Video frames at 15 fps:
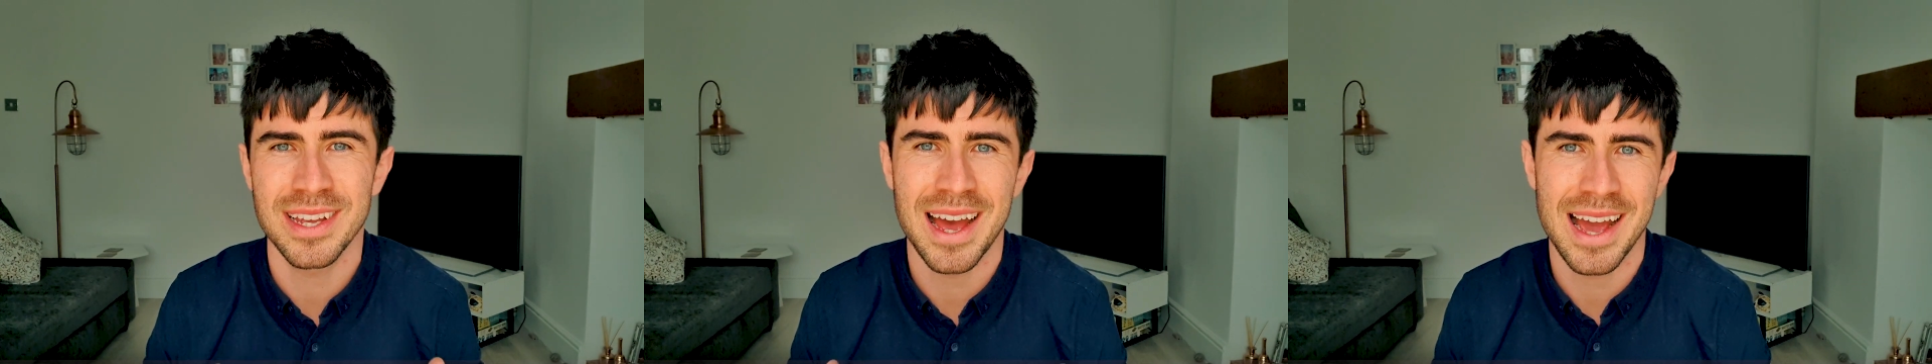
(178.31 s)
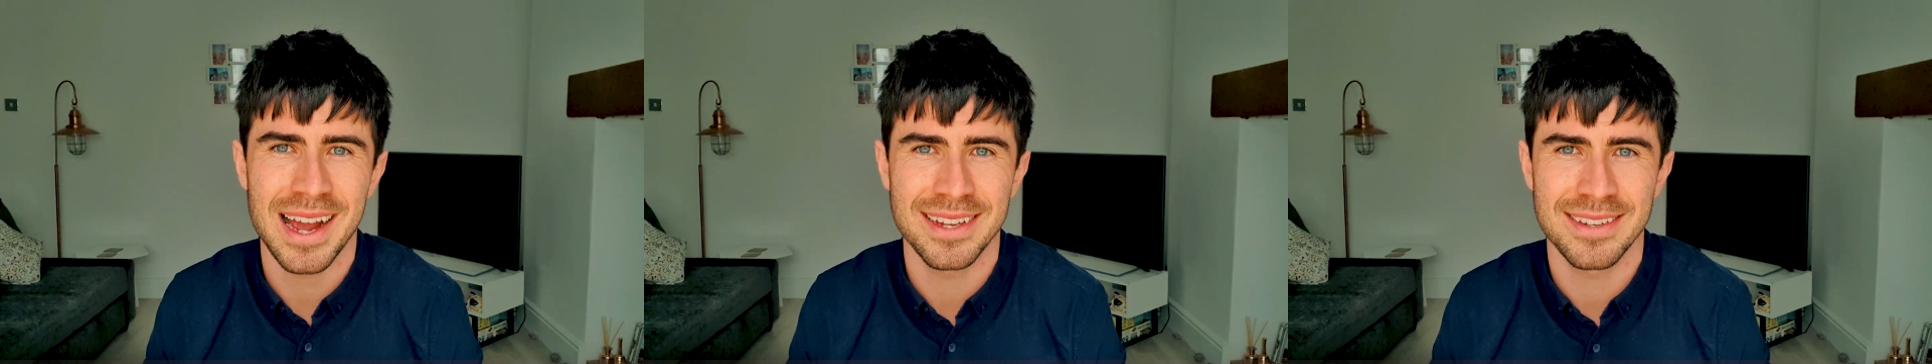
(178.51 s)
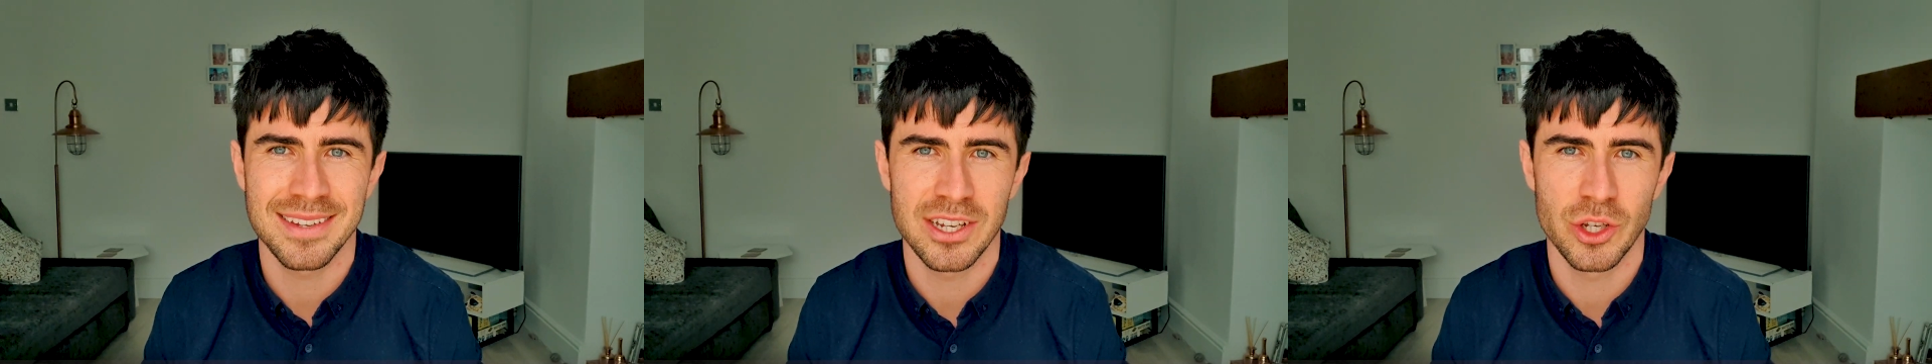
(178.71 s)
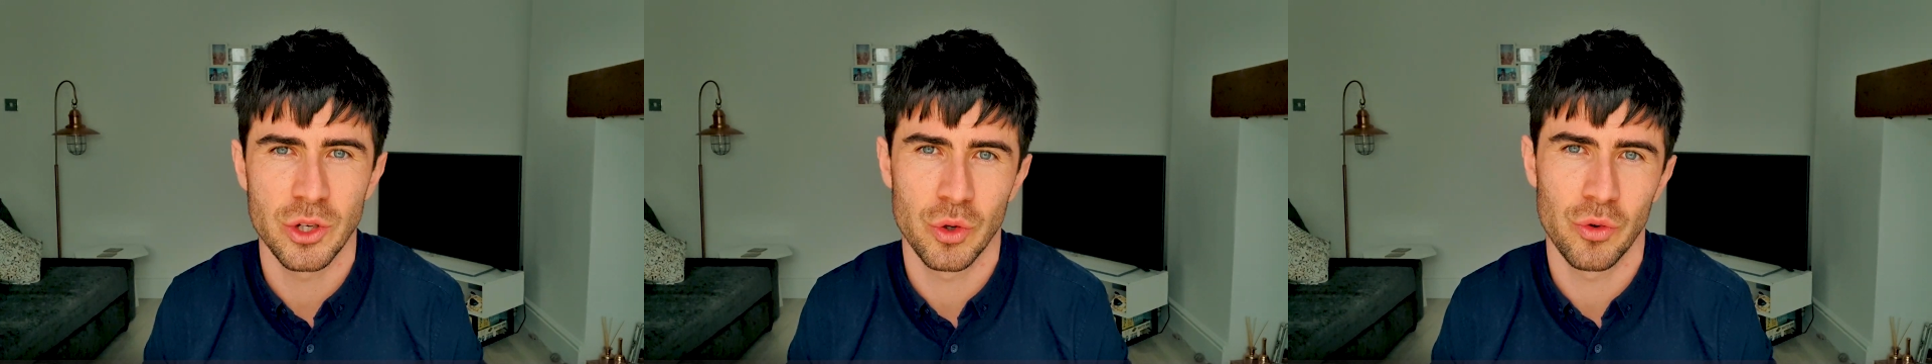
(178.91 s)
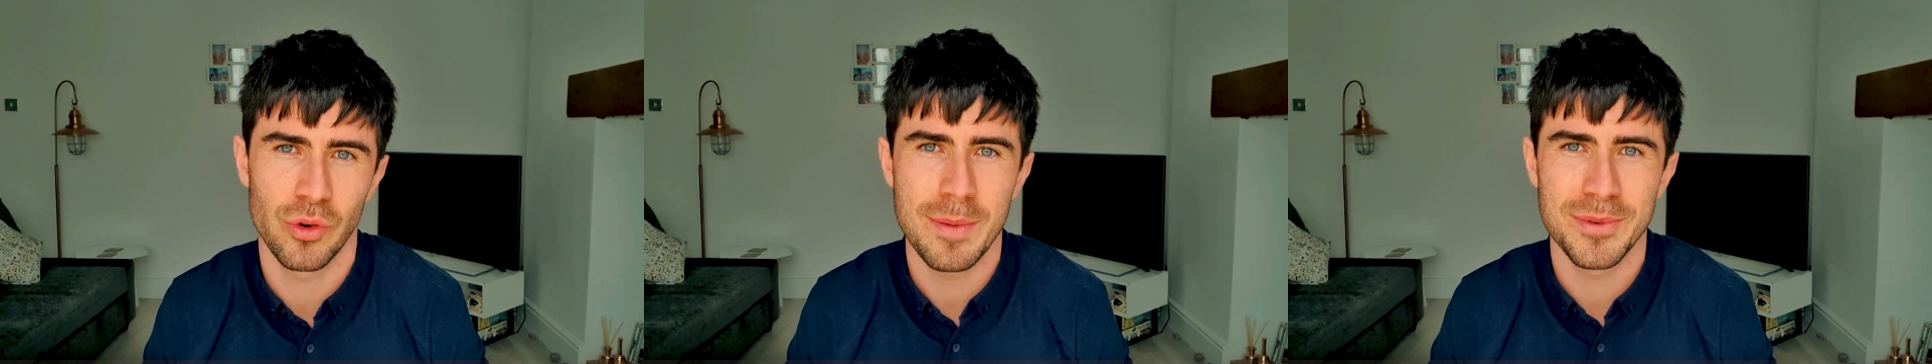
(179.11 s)
to access
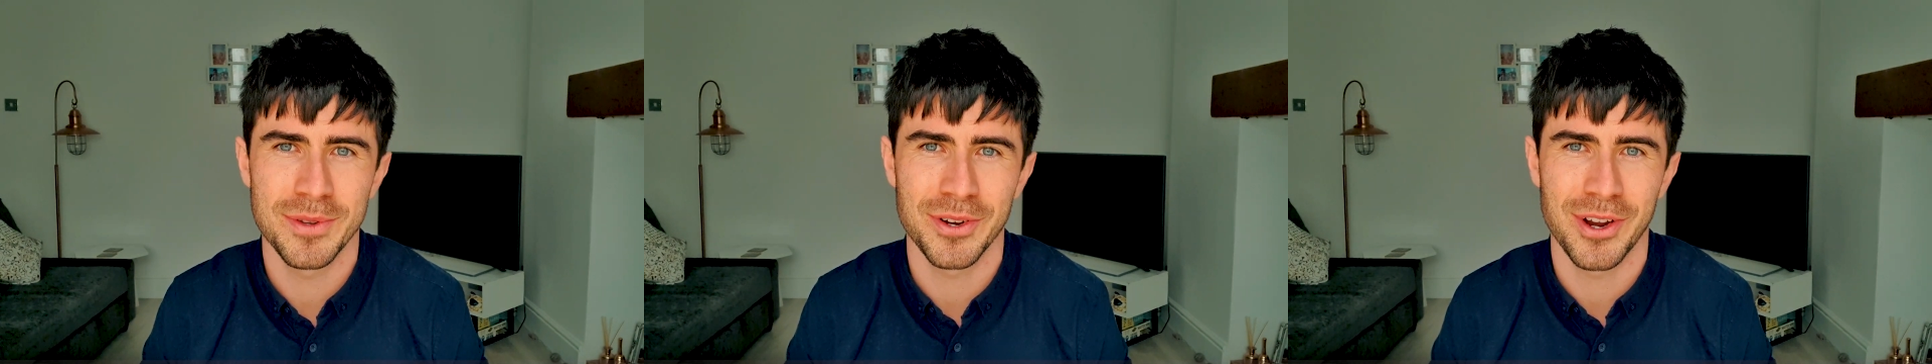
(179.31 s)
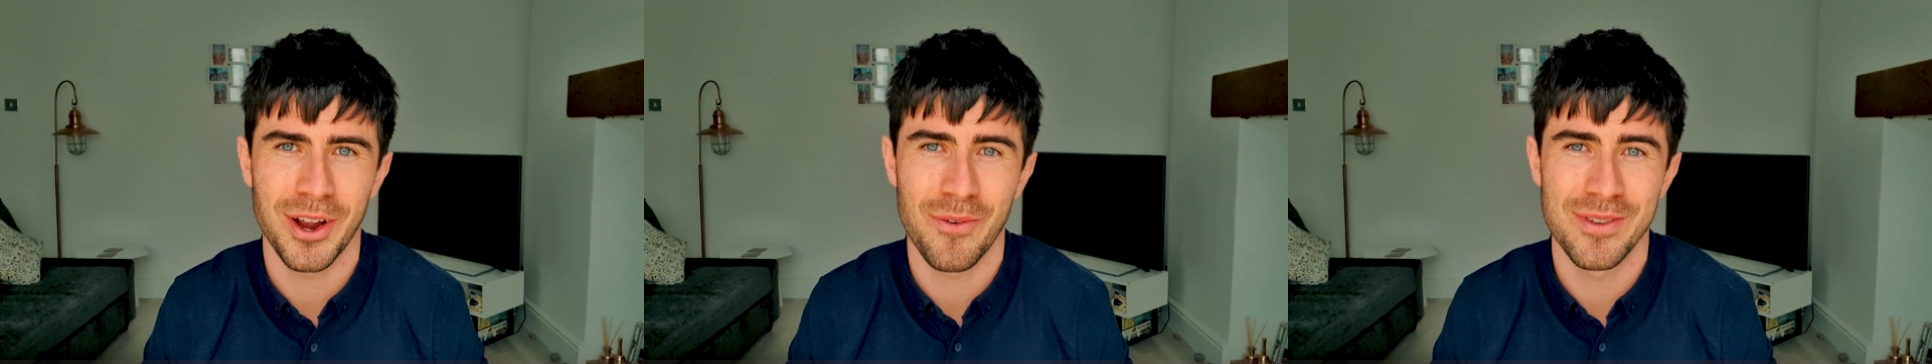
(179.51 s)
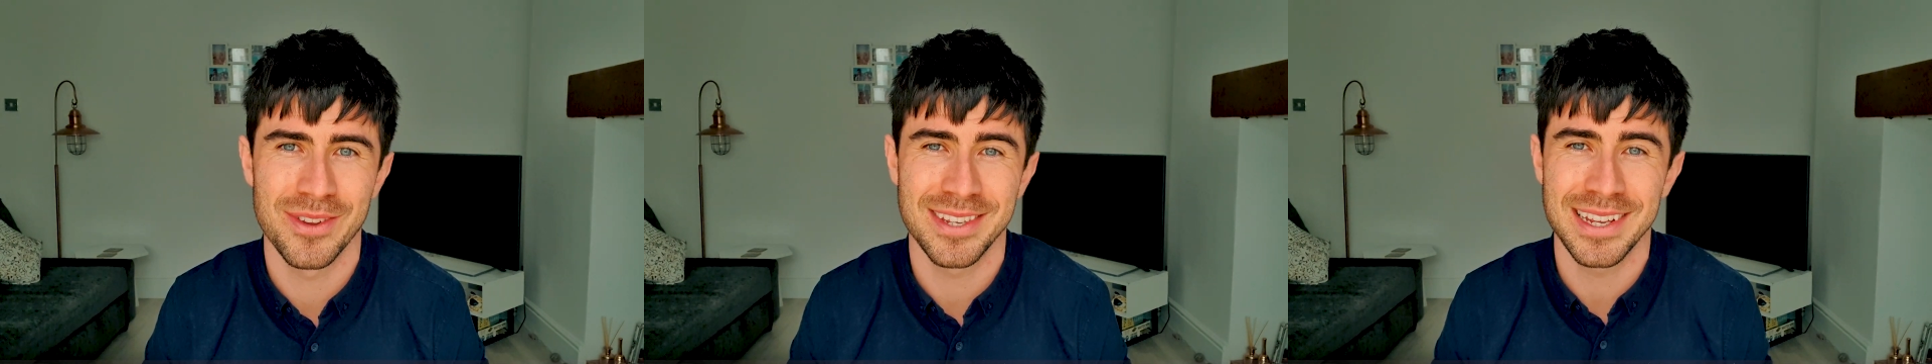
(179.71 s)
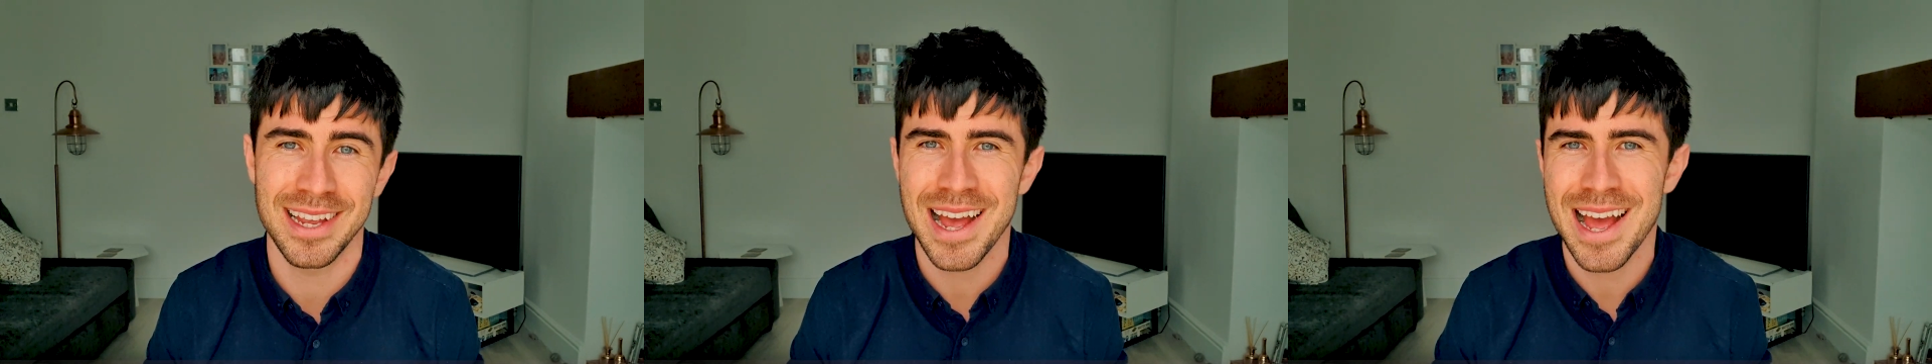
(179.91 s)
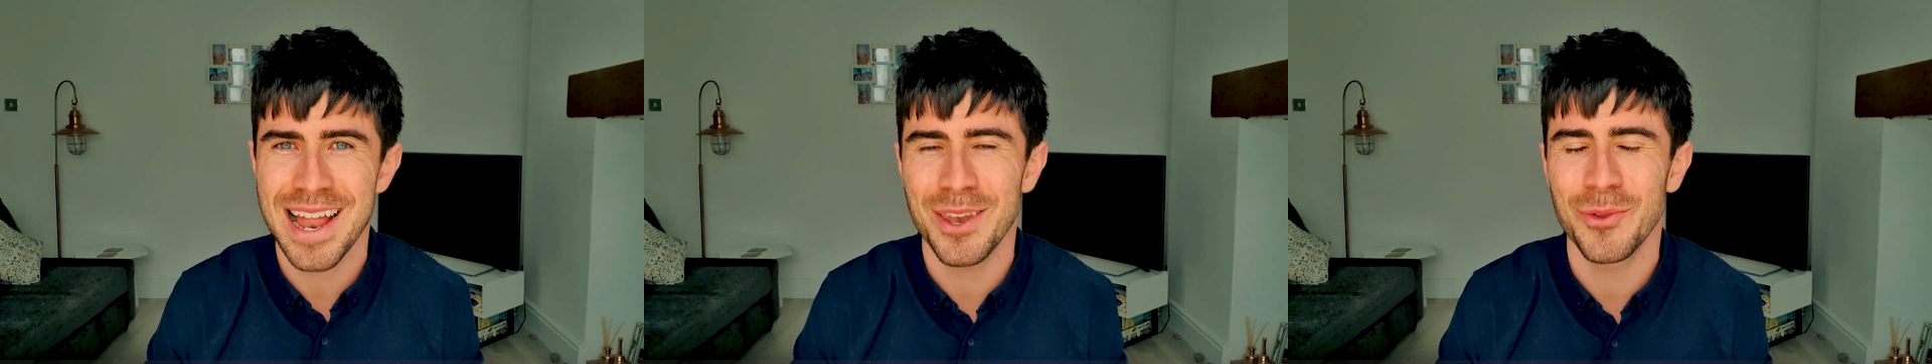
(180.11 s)
your
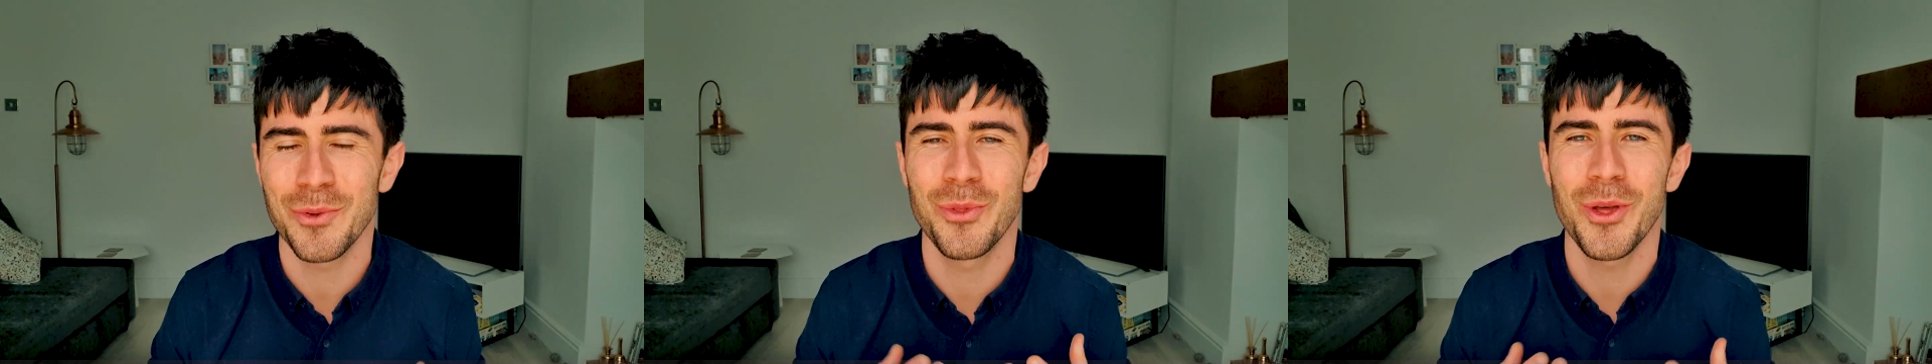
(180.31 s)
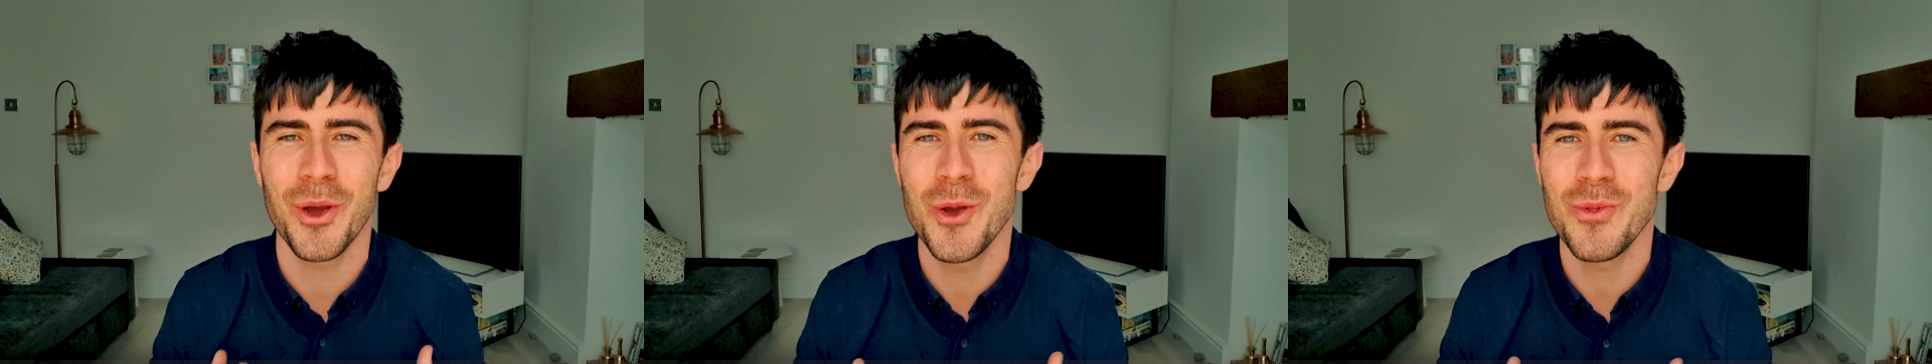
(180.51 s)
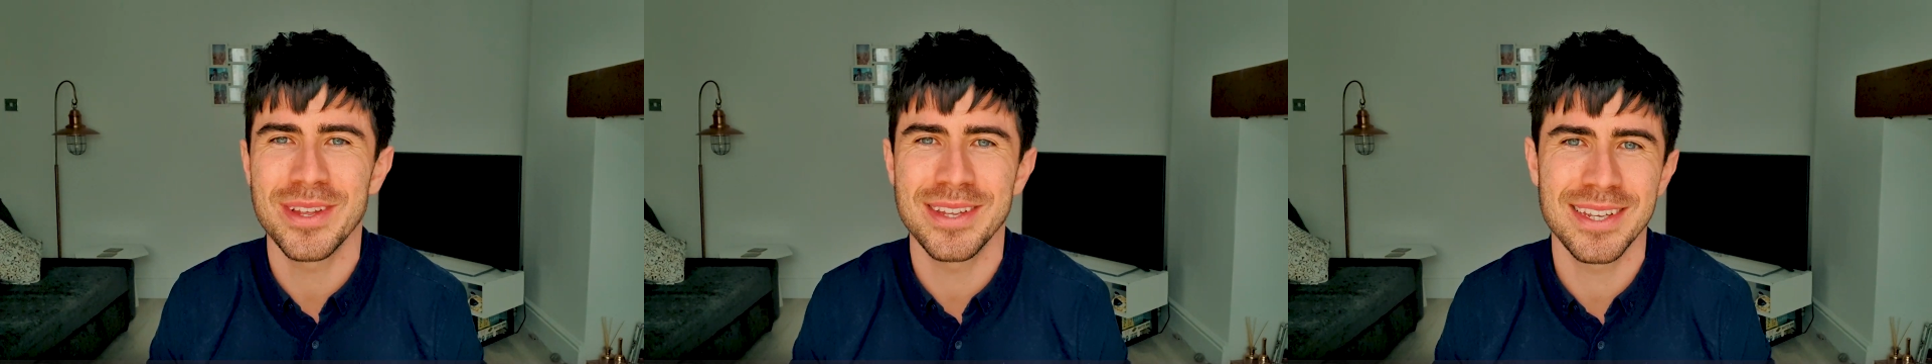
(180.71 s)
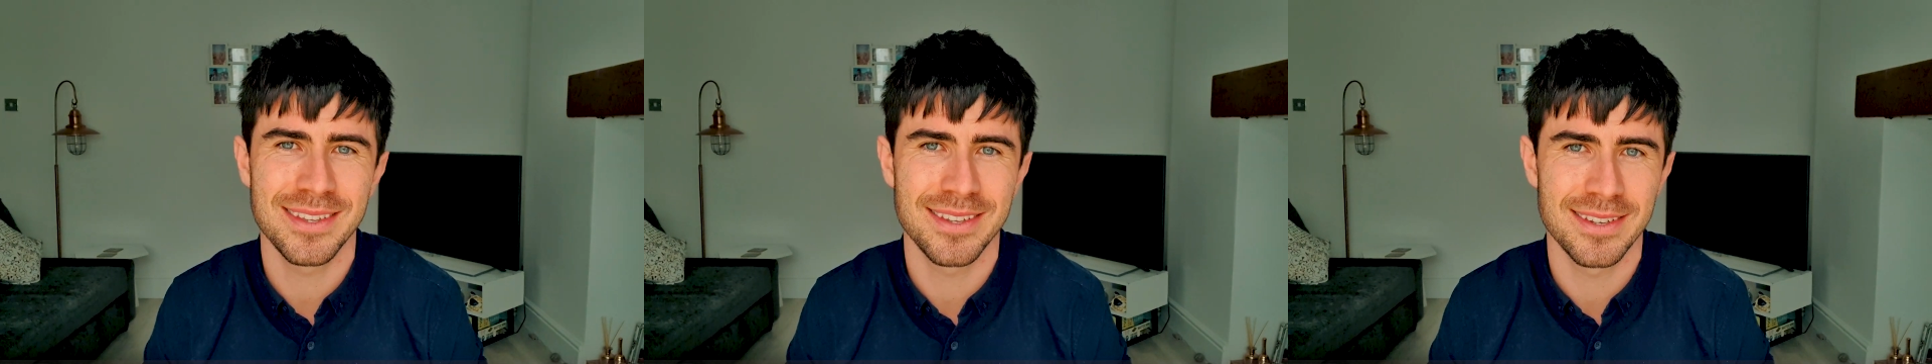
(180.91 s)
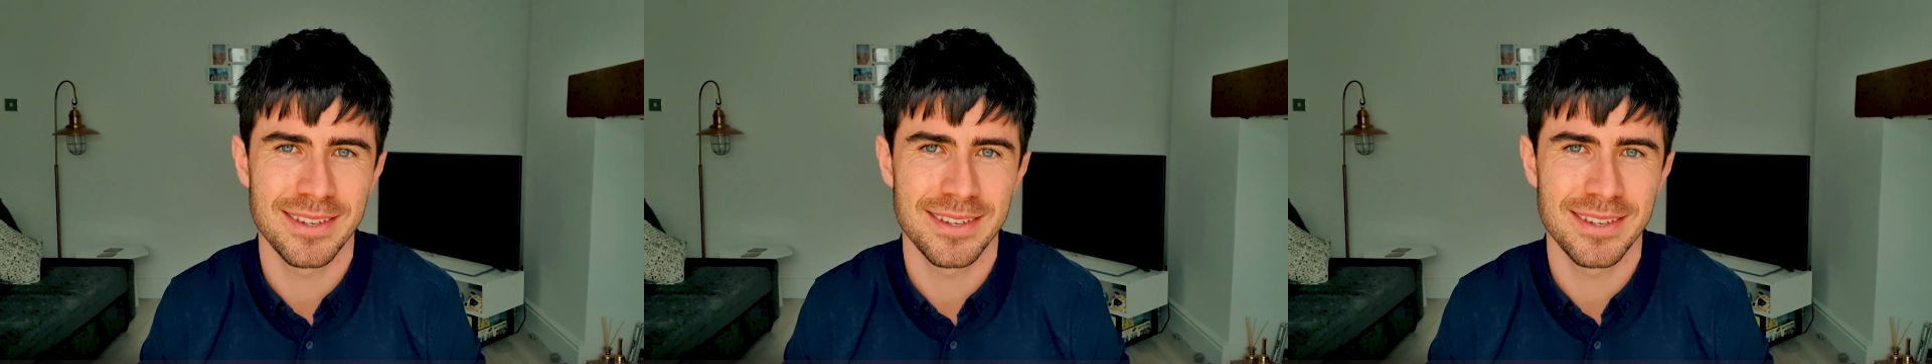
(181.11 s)
cryptocurrency, and although this is